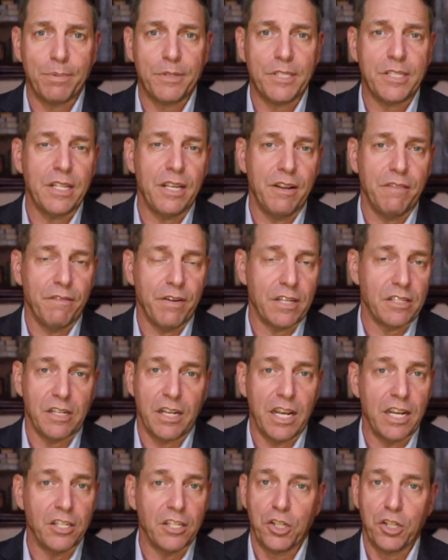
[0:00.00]
the
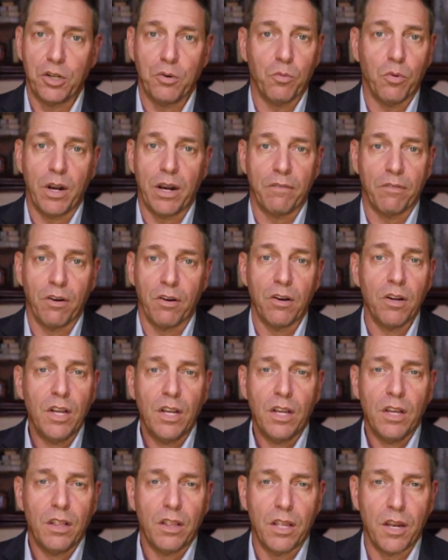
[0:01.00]
investigation, whatever
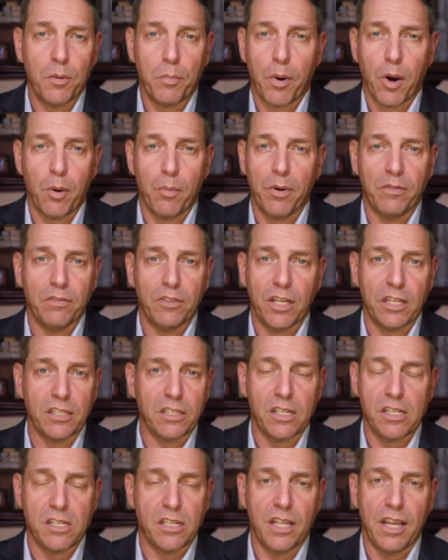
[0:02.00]
the Department of
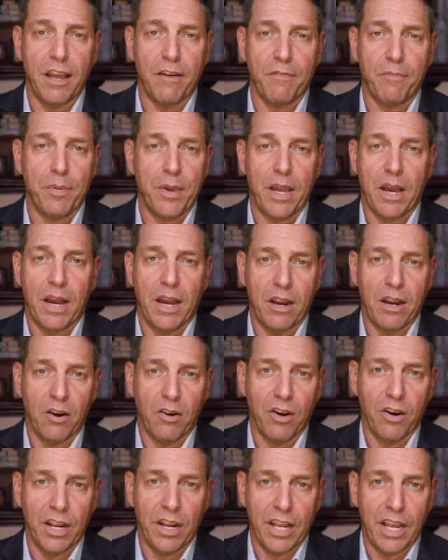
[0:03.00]
Justice and the FBI are
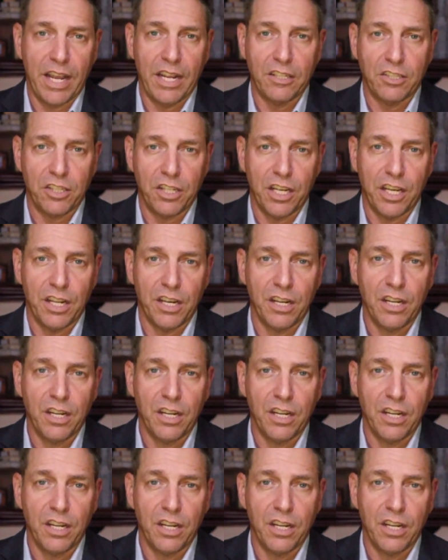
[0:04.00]
engaged in.